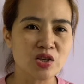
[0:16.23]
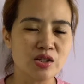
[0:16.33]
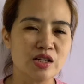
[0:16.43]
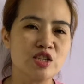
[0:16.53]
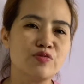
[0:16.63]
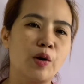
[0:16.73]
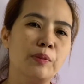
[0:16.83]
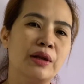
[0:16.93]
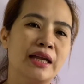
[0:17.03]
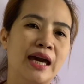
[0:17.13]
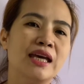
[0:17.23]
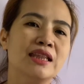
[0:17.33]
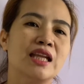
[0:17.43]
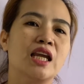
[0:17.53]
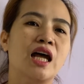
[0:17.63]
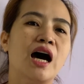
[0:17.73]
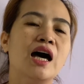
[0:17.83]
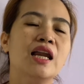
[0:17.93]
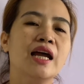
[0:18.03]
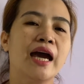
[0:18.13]
is formulate the
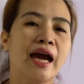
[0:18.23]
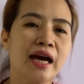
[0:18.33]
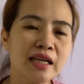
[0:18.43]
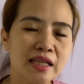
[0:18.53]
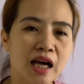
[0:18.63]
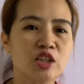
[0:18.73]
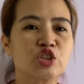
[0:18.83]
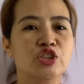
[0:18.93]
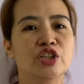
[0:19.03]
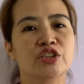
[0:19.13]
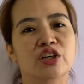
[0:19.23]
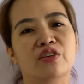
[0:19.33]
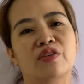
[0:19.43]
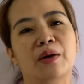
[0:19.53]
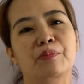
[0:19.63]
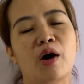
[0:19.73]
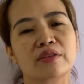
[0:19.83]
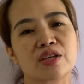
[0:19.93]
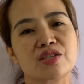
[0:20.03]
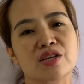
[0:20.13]
null and alternative
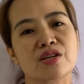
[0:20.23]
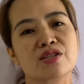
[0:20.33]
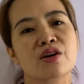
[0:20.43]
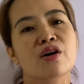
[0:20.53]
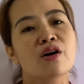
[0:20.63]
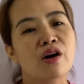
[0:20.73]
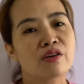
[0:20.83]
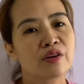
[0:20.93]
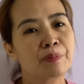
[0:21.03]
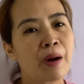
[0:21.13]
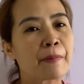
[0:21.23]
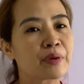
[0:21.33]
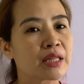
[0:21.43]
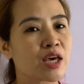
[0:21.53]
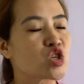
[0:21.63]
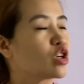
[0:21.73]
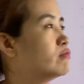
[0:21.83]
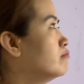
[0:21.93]
hypothesis of a population